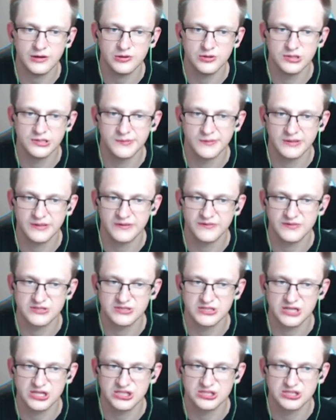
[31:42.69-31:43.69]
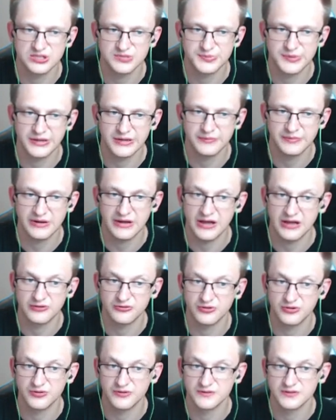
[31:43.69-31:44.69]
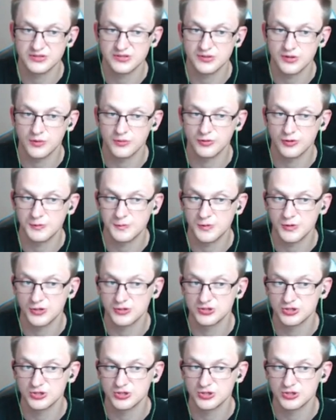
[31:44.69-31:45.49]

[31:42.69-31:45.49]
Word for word: Ultimate Infestation, Spreading Plague, Druid of the Swarm, Cryptlord.